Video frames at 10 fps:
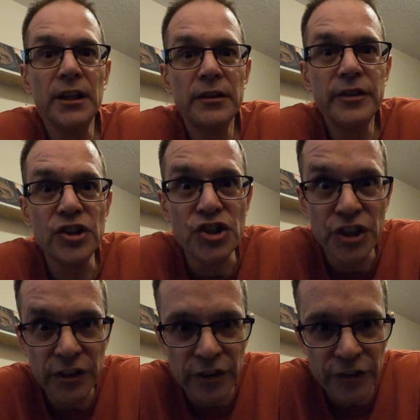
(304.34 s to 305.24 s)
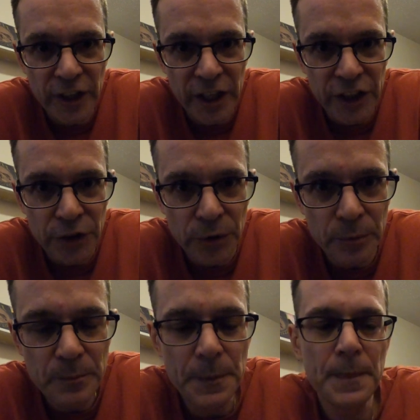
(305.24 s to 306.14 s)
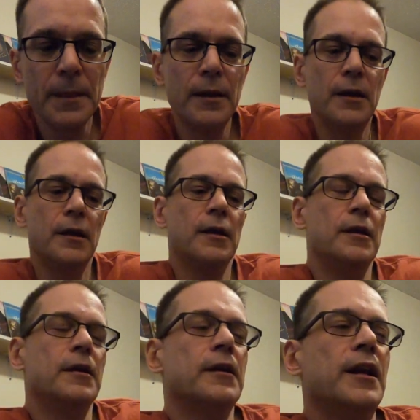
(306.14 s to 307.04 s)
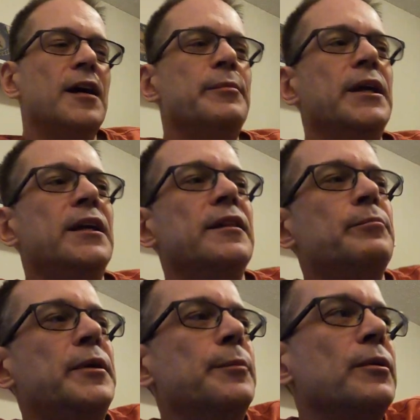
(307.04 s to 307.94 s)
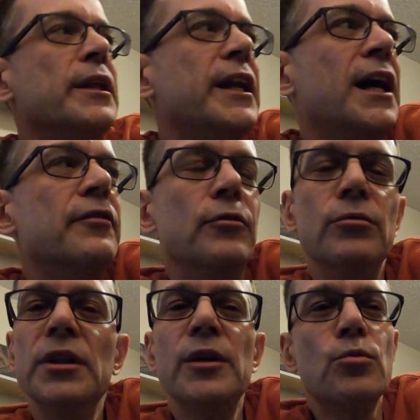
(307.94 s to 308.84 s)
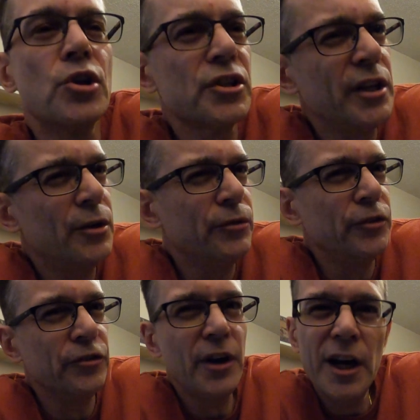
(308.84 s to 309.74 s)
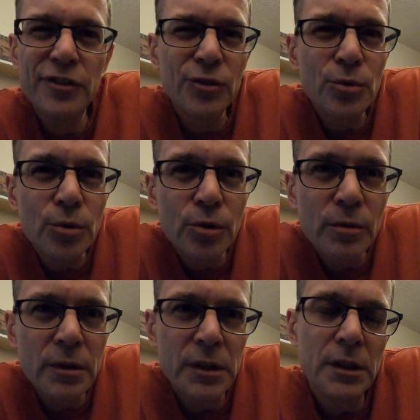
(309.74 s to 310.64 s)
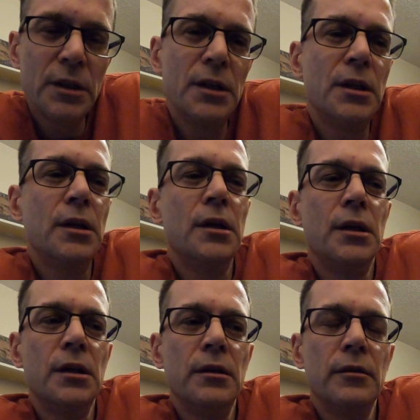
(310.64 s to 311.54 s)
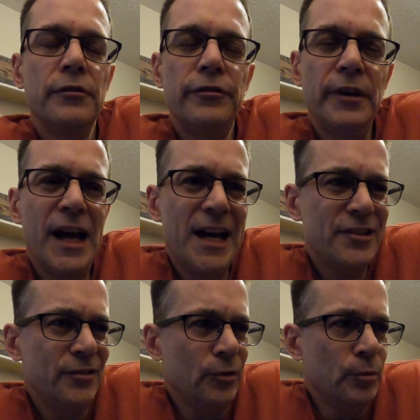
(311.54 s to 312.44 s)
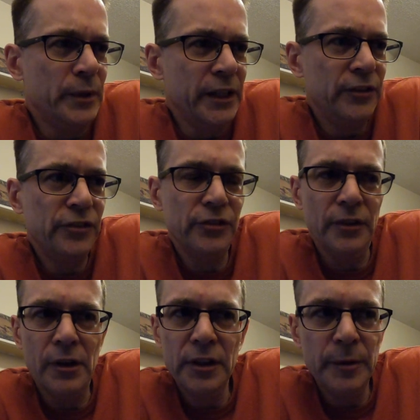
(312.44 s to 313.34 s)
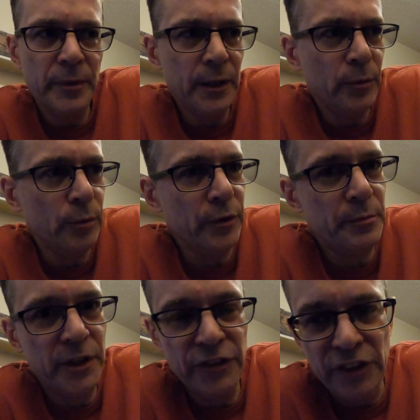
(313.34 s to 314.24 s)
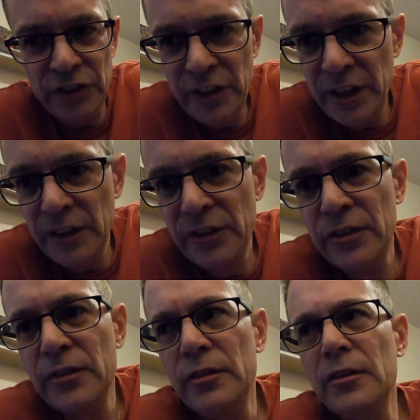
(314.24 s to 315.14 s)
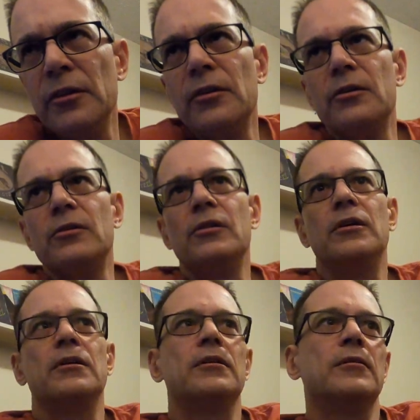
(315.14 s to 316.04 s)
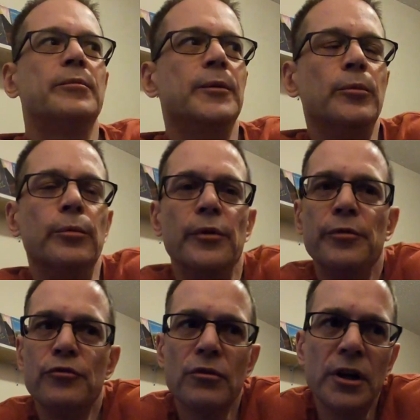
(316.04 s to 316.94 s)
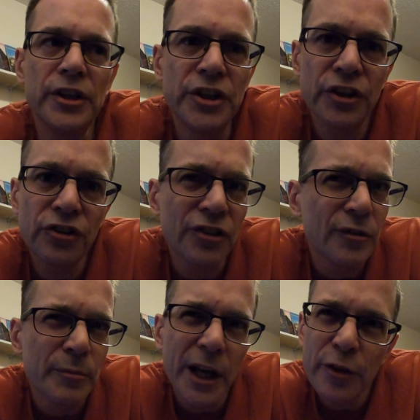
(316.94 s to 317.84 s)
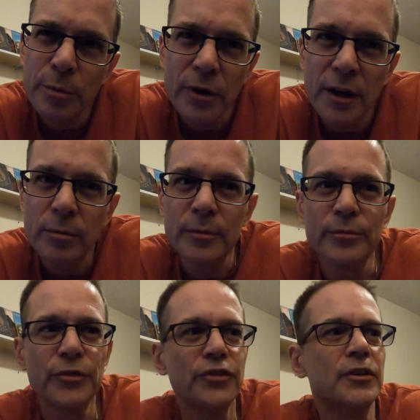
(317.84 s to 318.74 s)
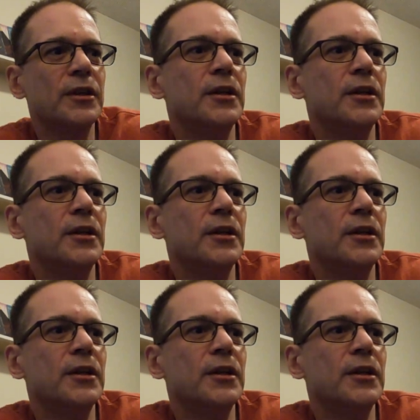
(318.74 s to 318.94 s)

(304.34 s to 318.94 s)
living Jesus out of you. And I mean people that haven't really worked out since high school, fat, obese, ugly people with missing teeth, people with drug addiction, meth problems,